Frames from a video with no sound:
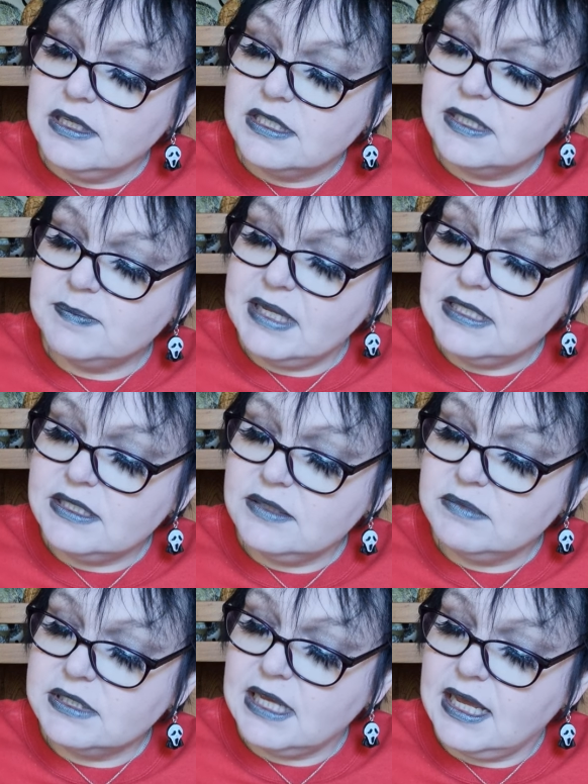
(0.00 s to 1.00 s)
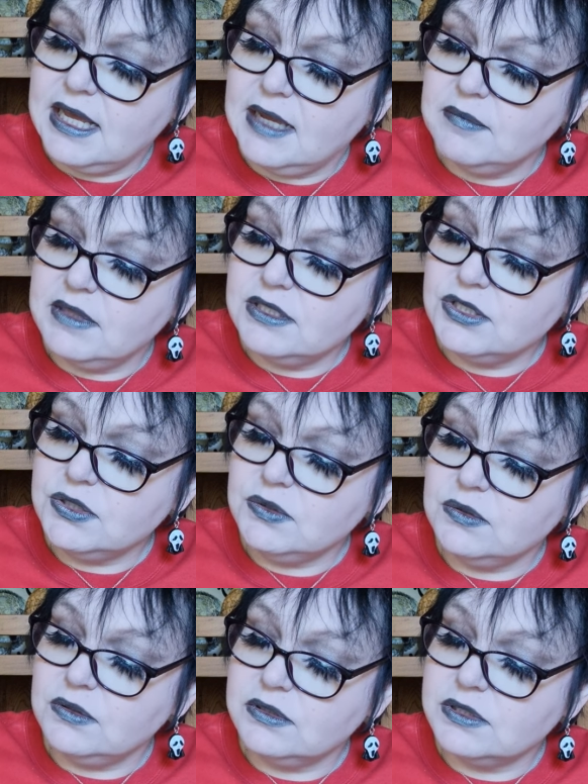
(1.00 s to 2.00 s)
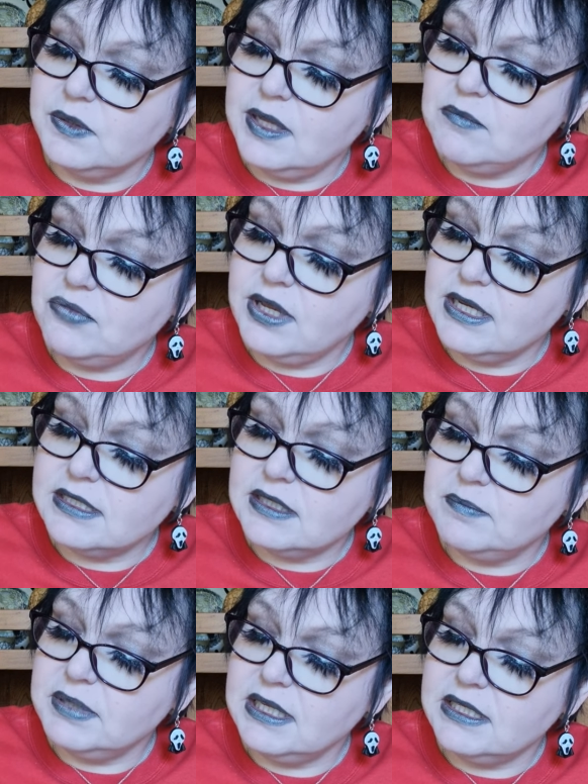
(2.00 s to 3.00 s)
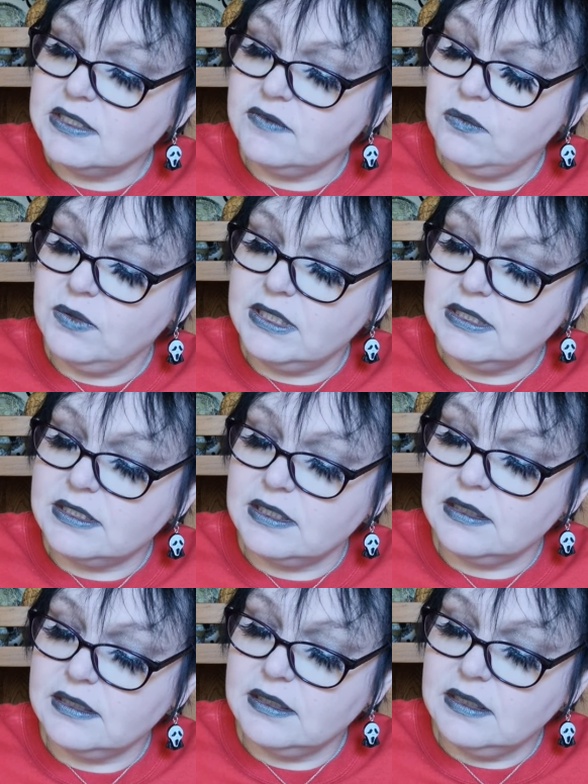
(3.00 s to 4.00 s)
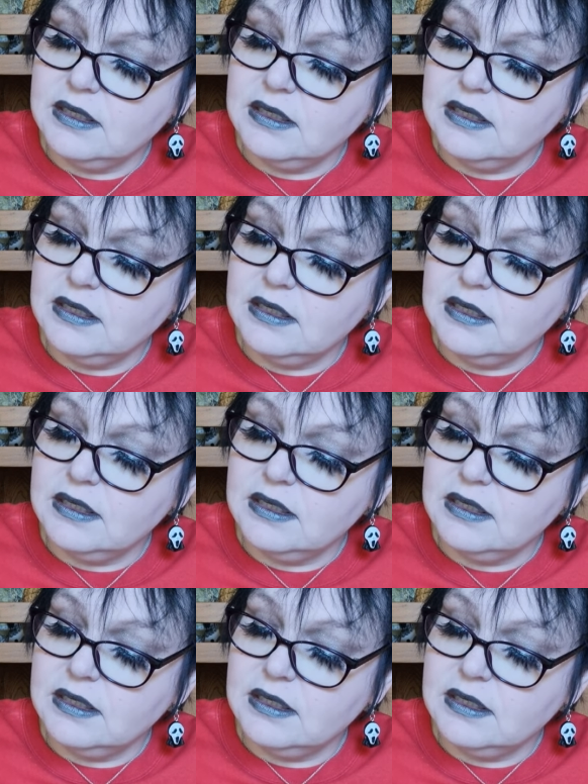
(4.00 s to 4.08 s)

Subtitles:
Spend some time this Yule to embrace the peace of winter.